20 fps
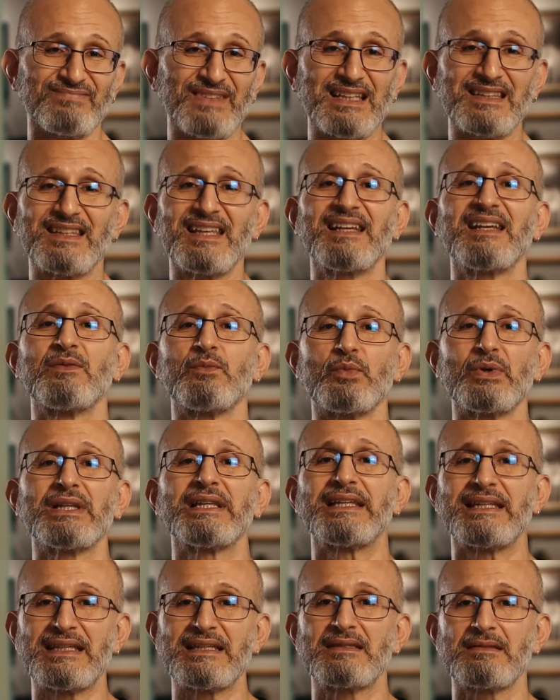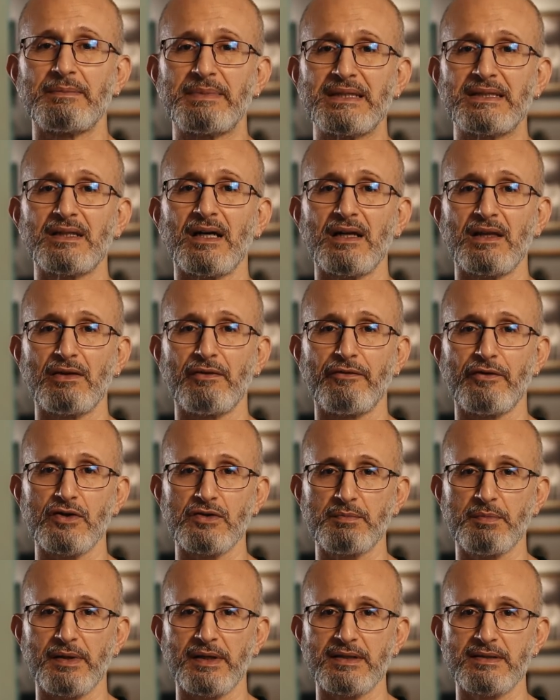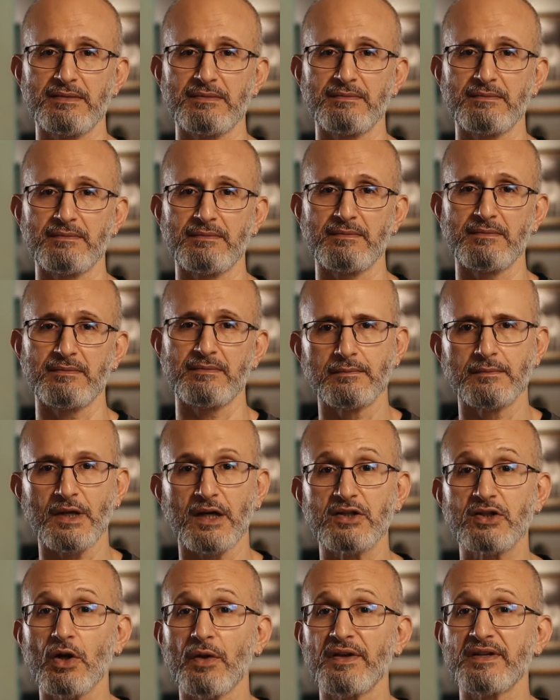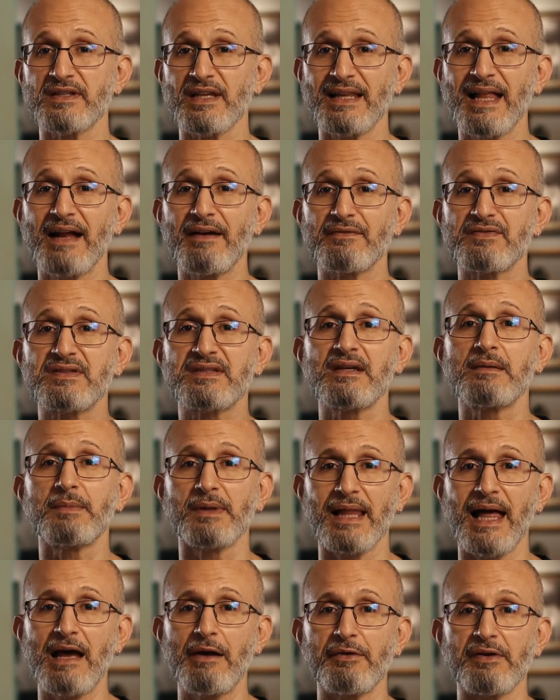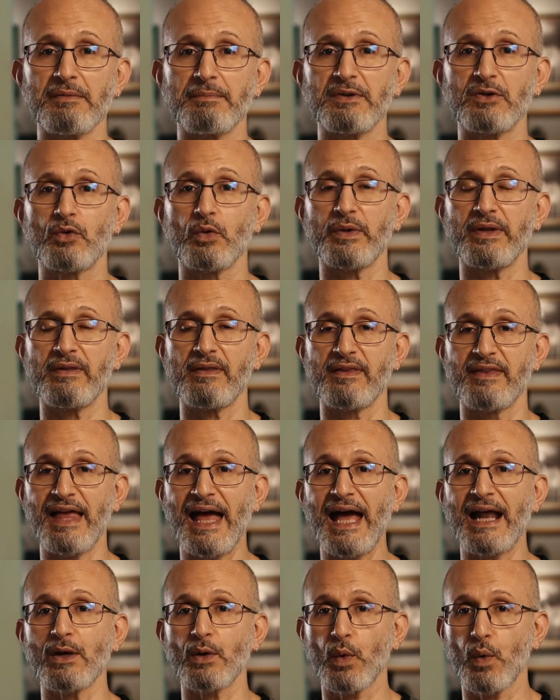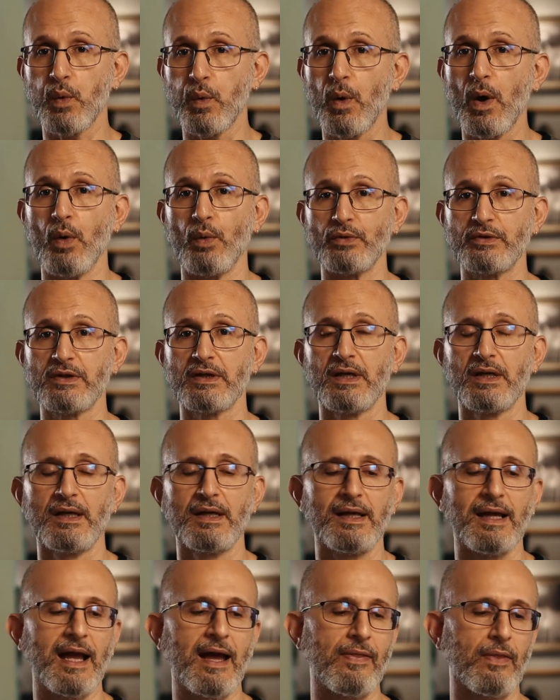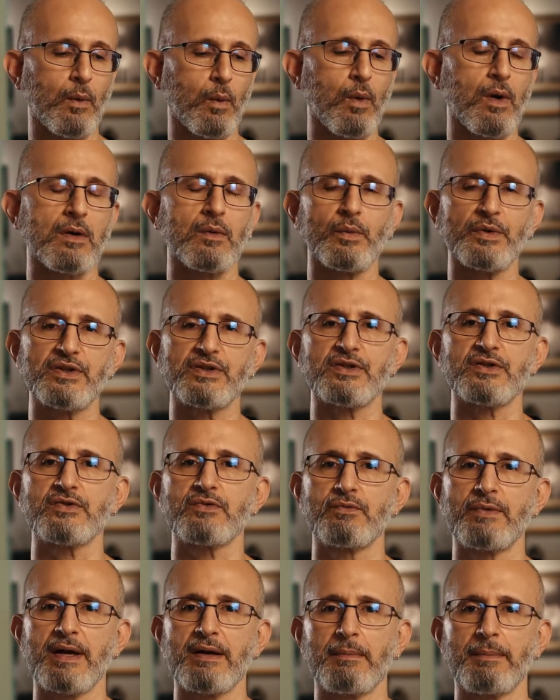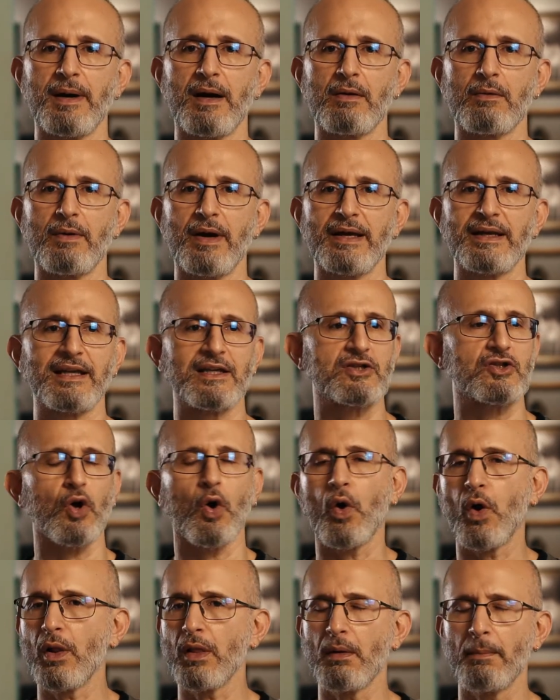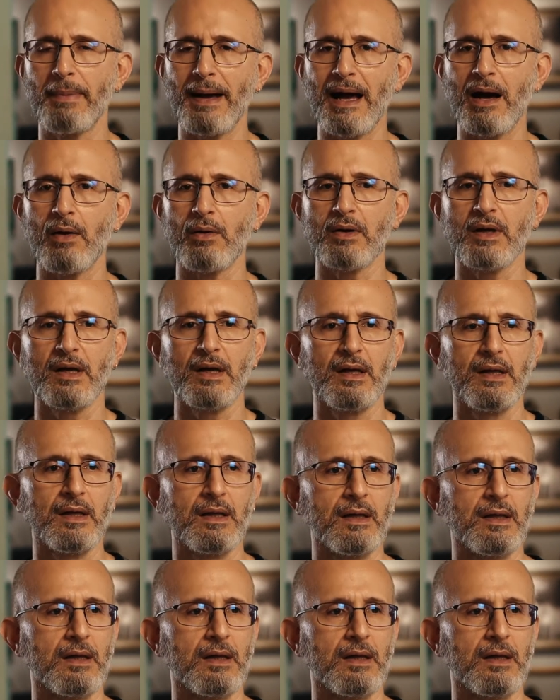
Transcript: that didn't really need to be done in the first place. So there's a lot of similarity between that quote and the one we just read about, right? It's all about